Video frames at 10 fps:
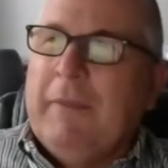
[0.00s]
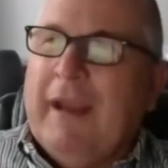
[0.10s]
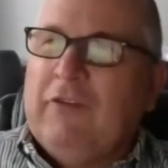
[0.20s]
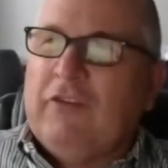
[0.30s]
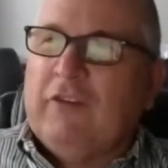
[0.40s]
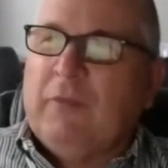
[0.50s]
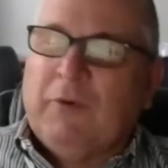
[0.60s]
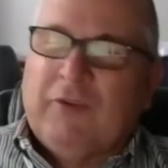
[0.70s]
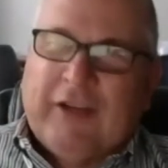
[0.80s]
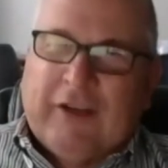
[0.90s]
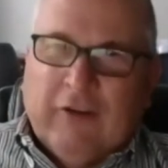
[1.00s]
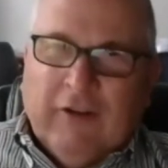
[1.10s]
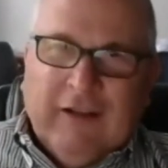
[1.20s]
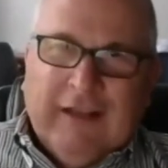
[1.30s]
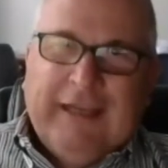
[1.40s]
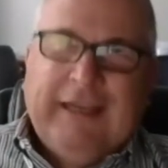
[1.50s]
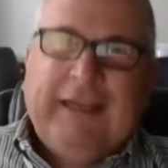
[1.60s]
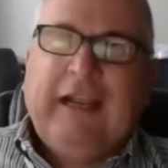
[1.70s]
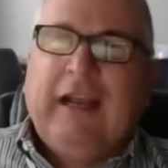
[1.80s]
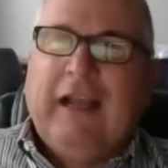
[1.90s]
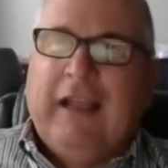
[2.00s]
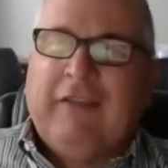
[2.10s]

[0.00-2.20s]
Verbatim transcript: patients, particularly uh,